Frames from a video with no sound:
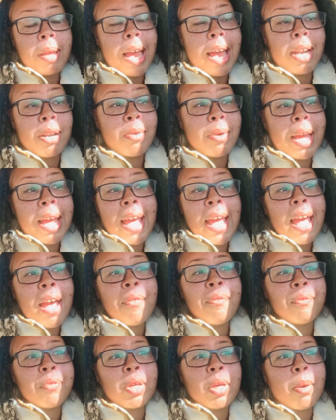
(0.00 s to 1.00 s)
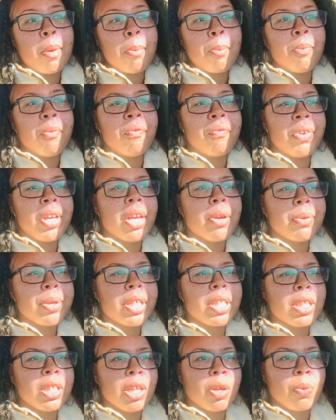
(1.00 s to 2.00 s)
don't have
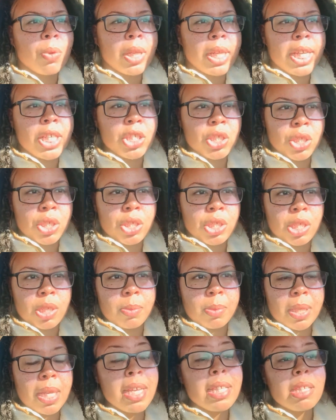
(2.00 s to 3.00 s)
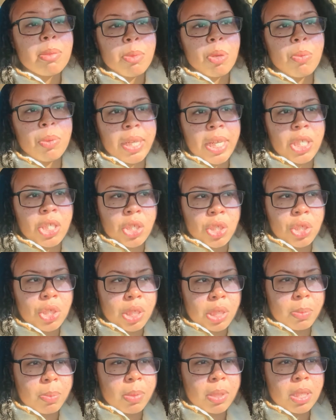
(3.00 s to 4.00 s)
very good relationships, intimate
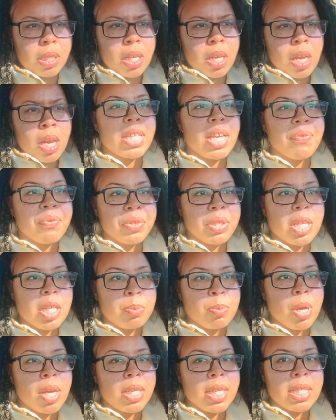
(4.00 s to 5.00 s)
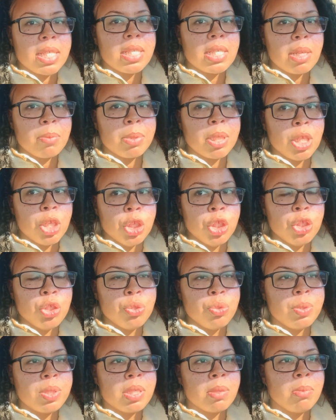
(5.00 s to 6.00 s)
relationships. Like for this part, this is something
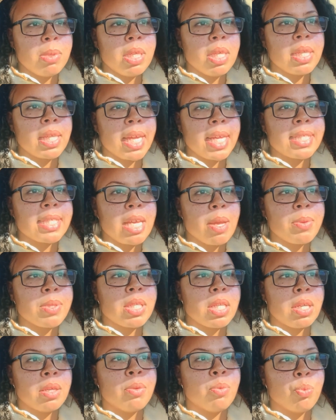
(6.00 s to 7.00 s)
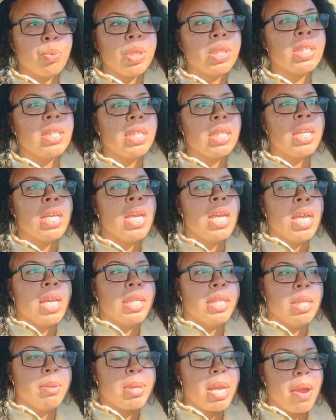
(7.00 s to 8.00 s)
new to me. Like I said, I was in a really
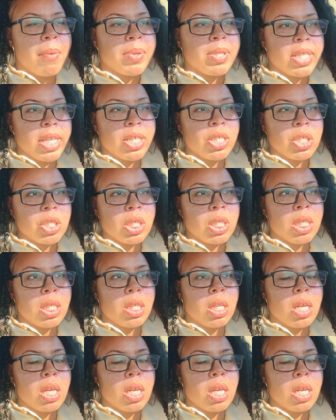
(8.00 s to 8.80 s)
deep conversation